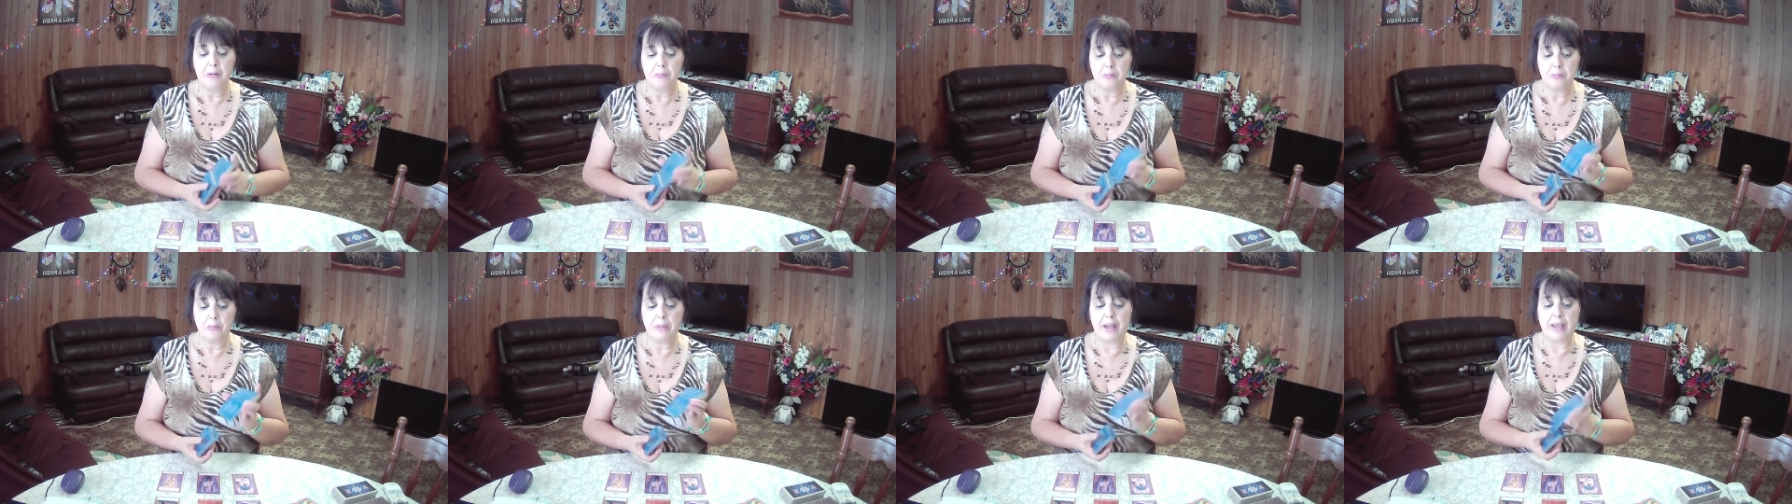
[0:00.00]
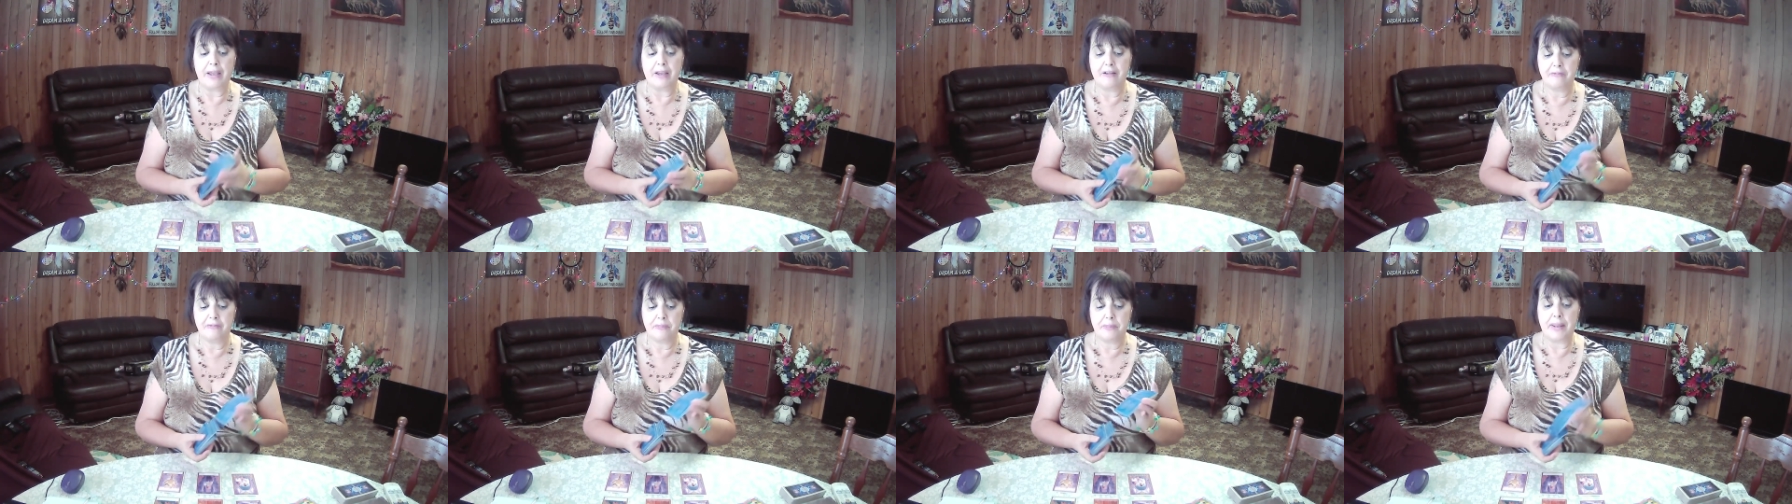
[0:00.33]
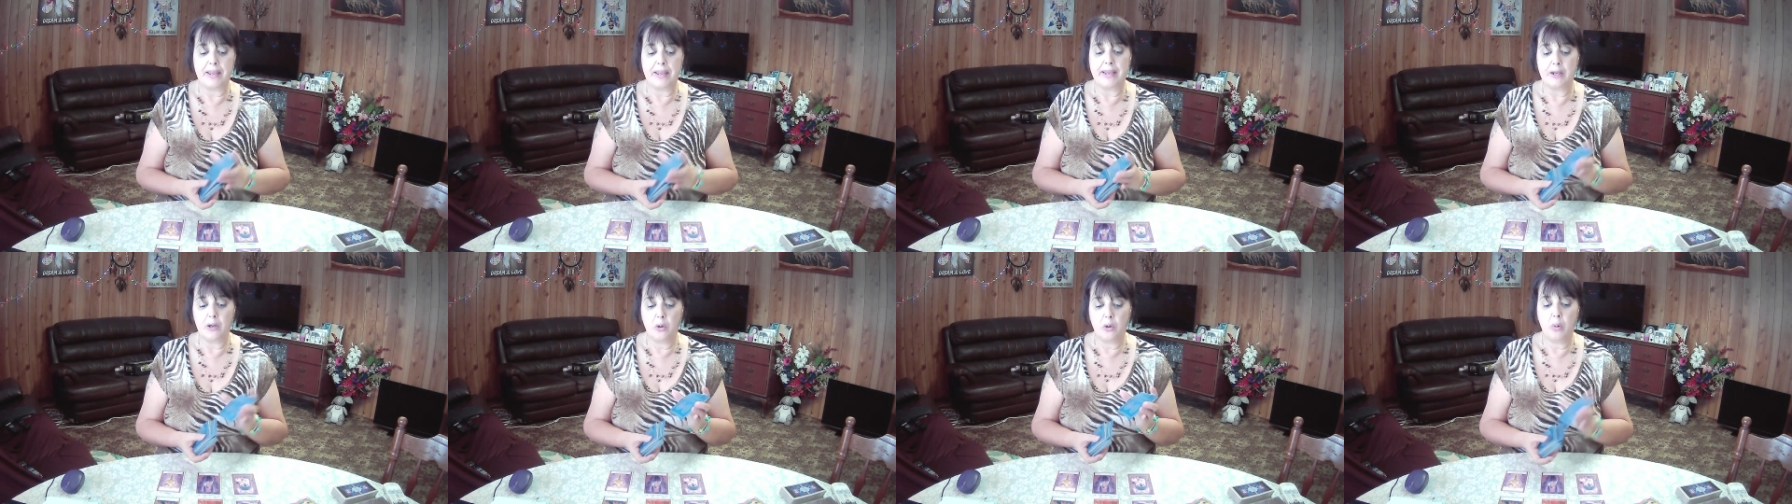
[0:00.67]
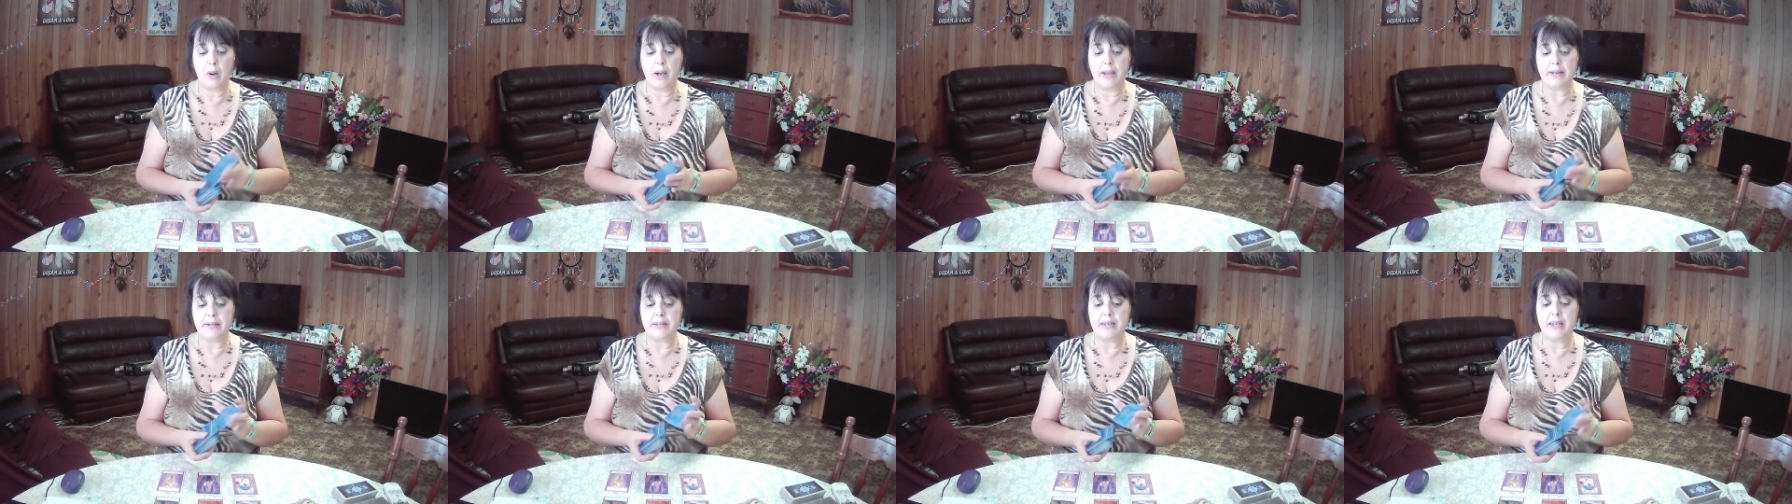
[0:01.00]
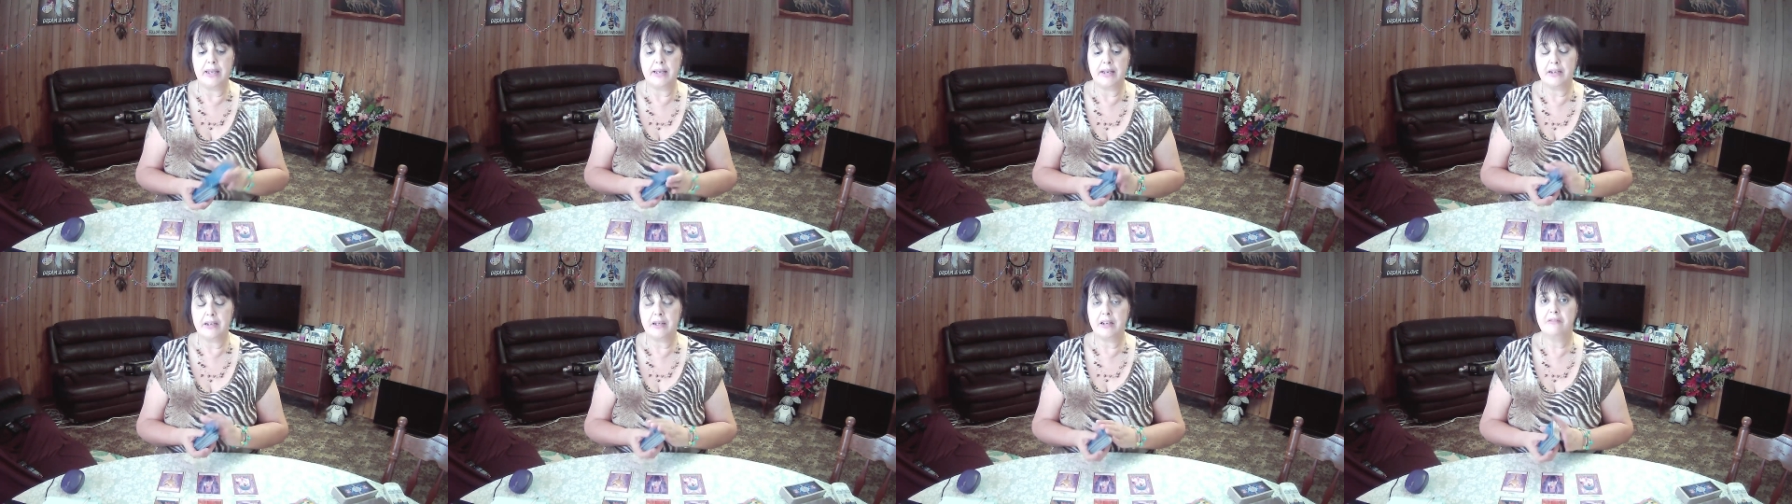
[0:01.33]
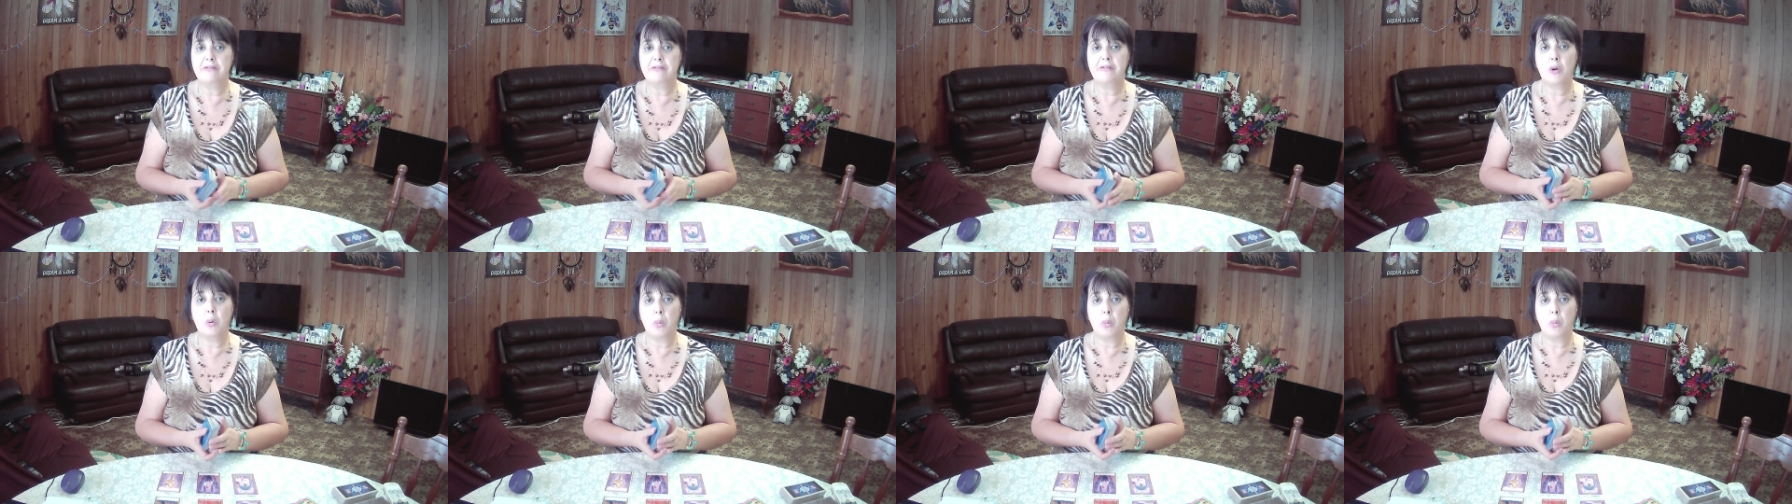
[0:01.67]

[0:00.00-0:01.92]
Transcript: may have been quite negative,